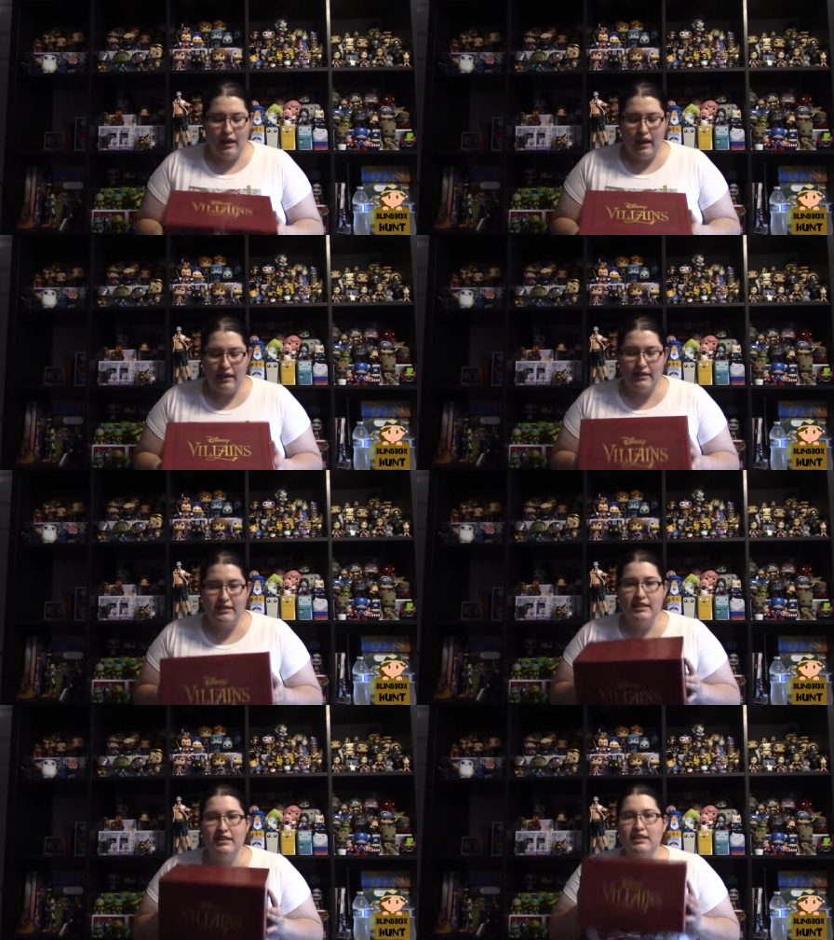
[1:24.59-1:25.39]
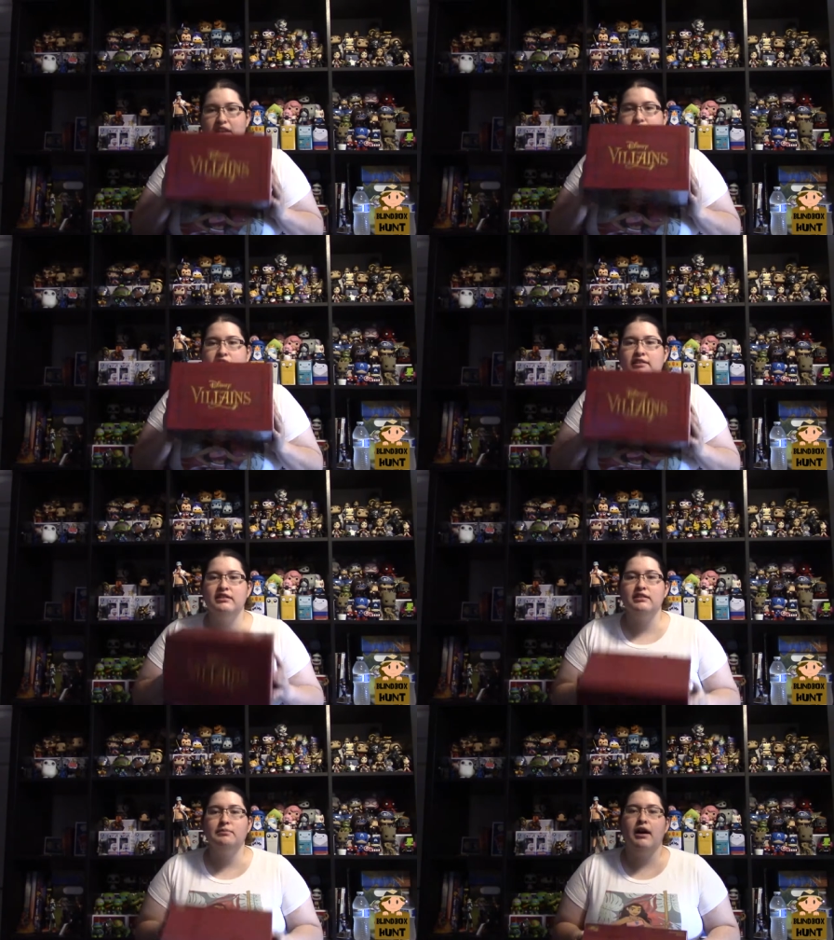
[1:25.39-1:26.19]
And this is a
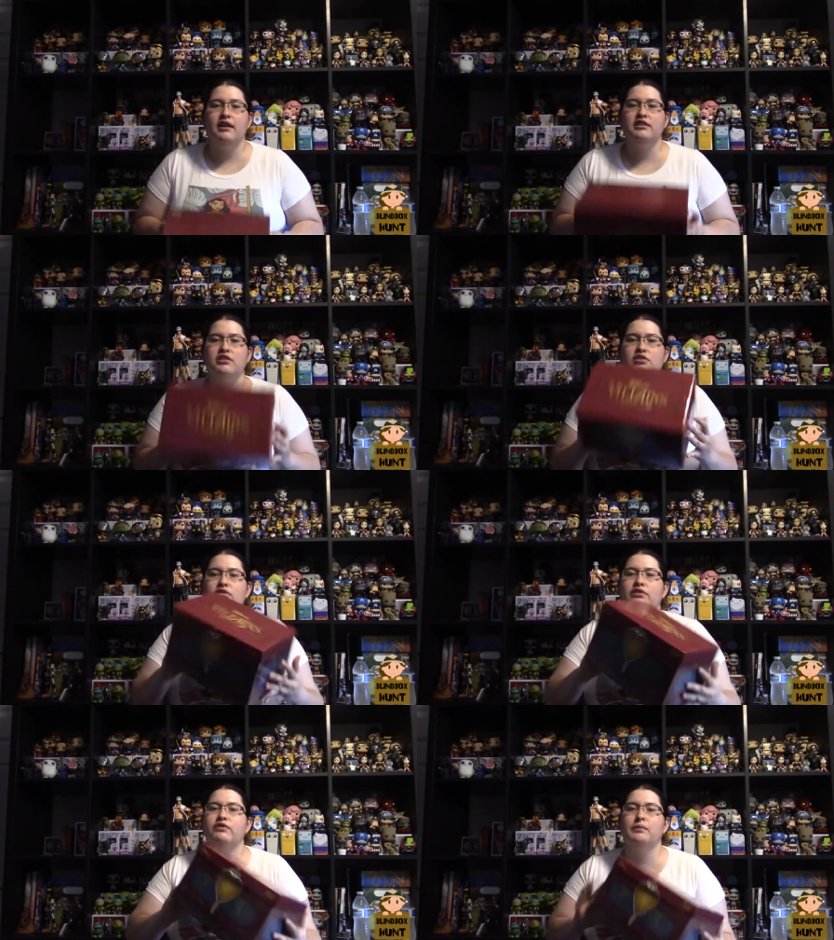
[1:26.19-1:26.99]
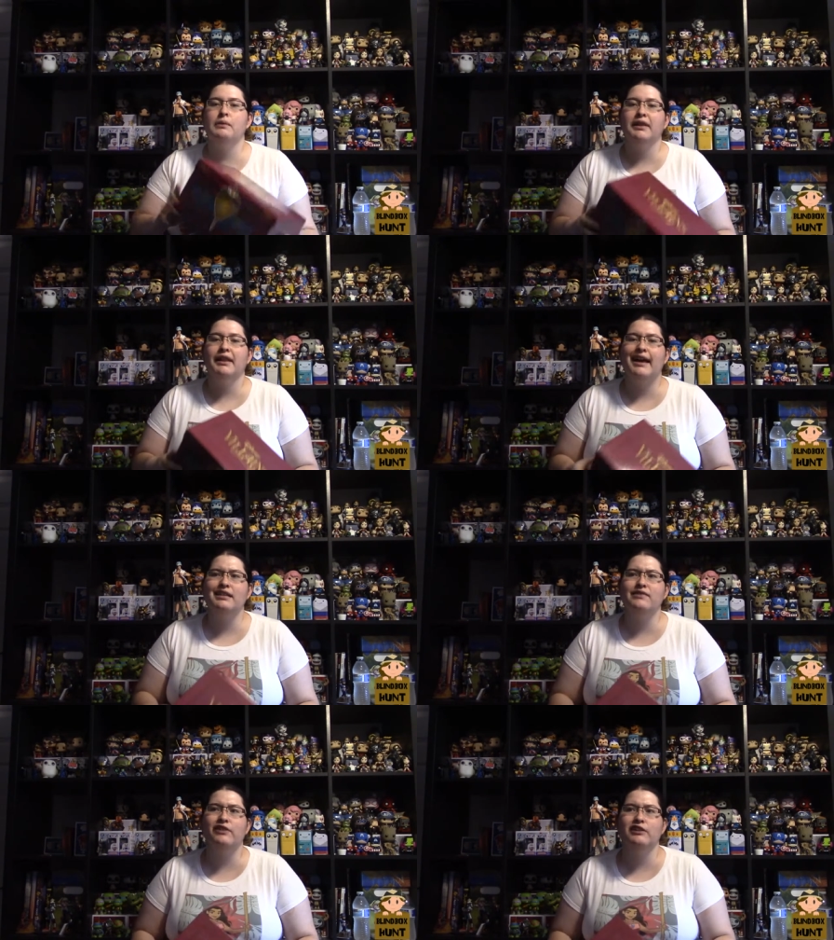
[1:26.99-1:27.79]
villains box. So if you remember the
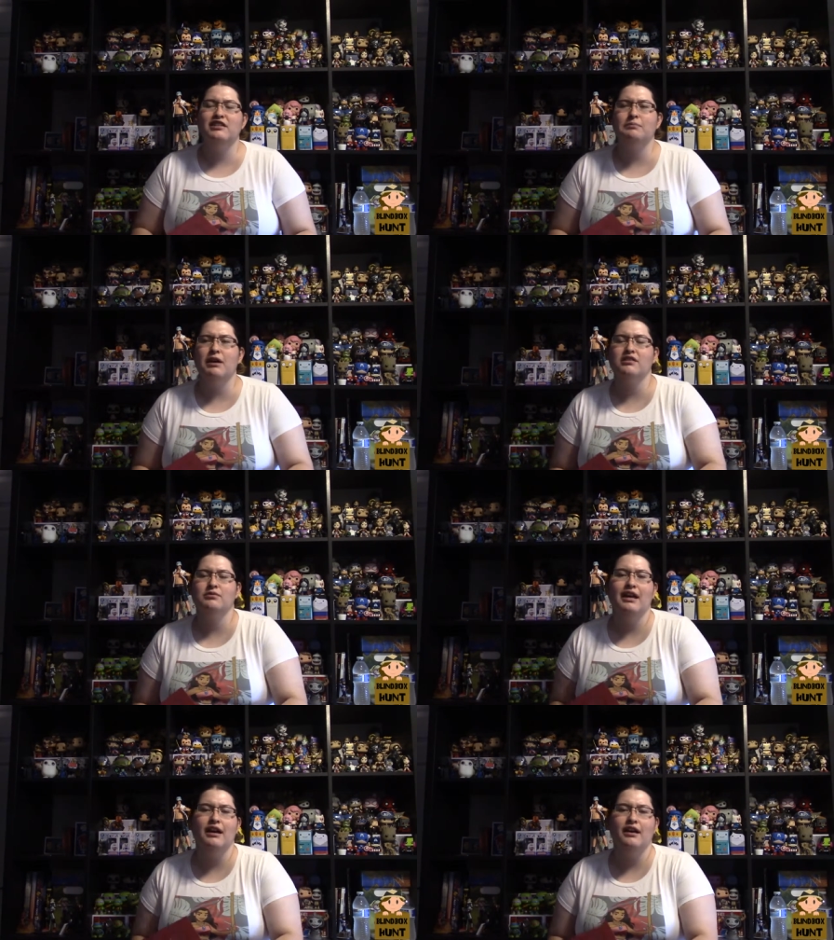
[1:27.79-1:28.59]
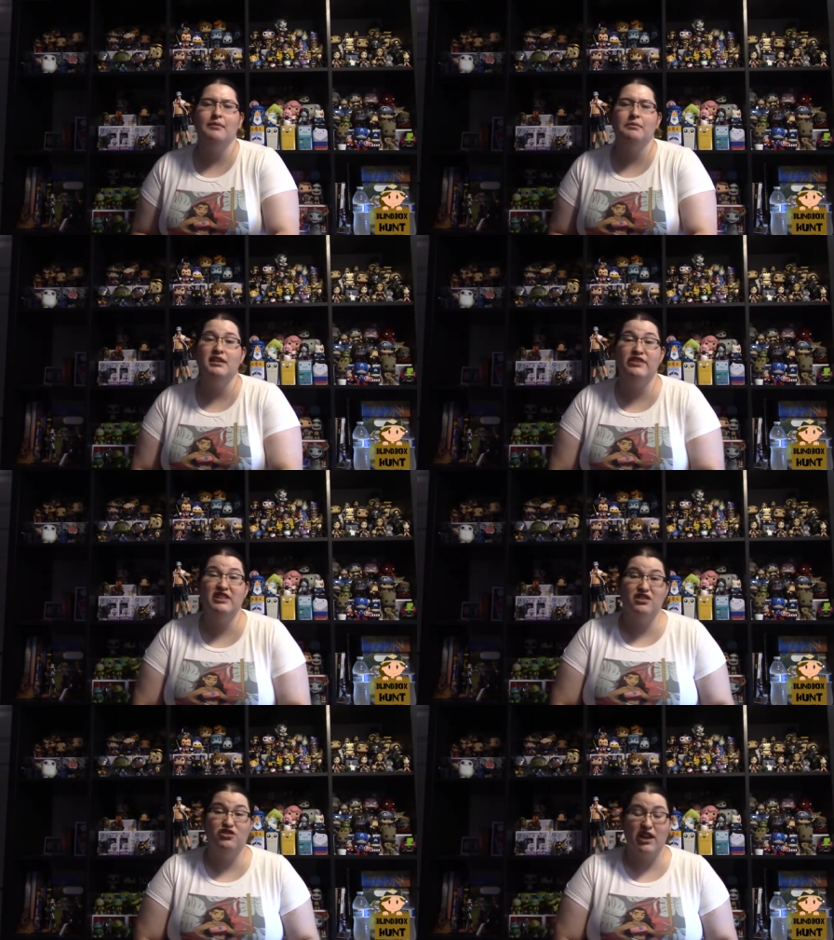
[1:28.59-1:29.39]
last villains box, we got a uh,
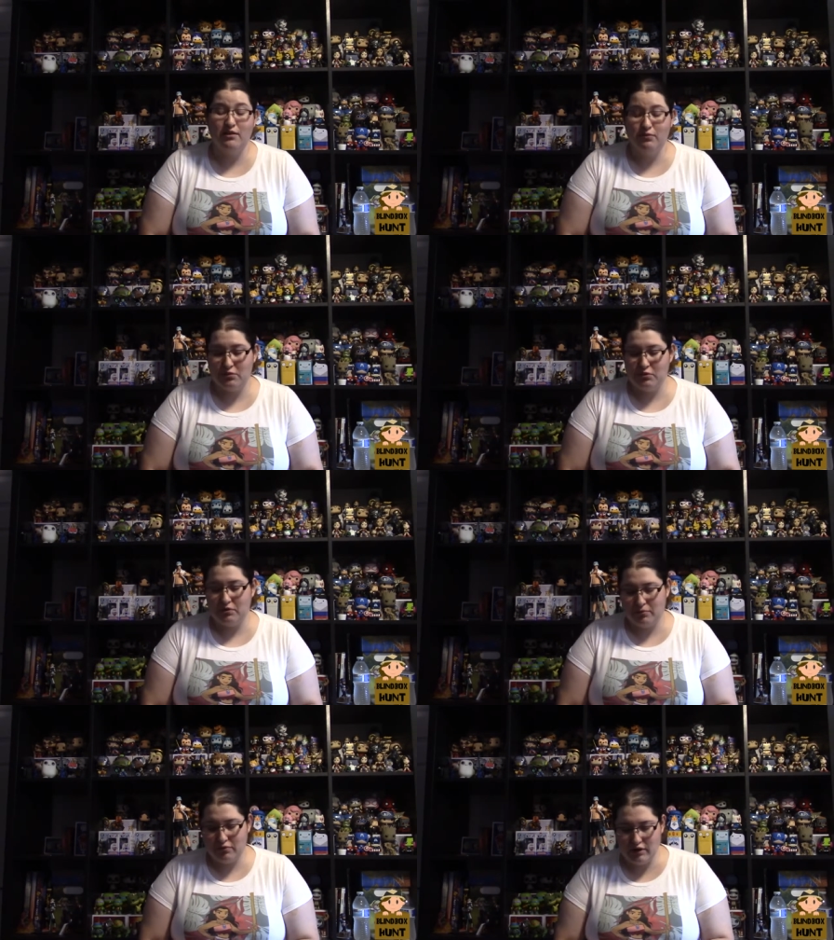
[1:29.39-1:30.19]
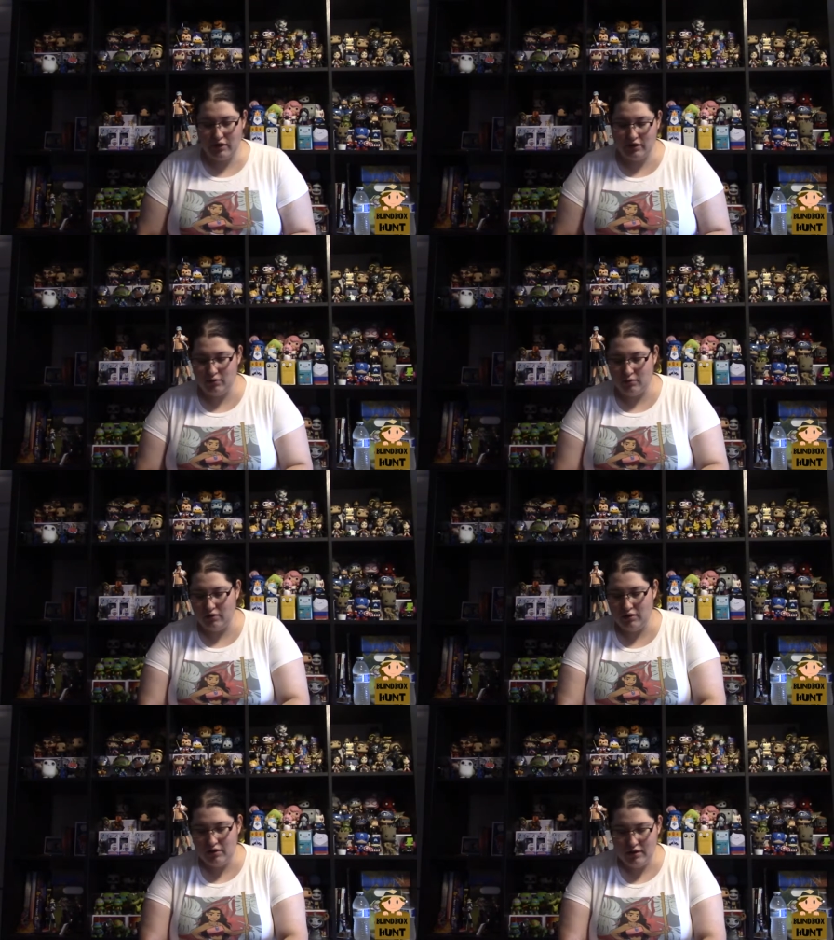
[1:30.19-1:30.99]
Maleficent Dragon, which was pretty cool.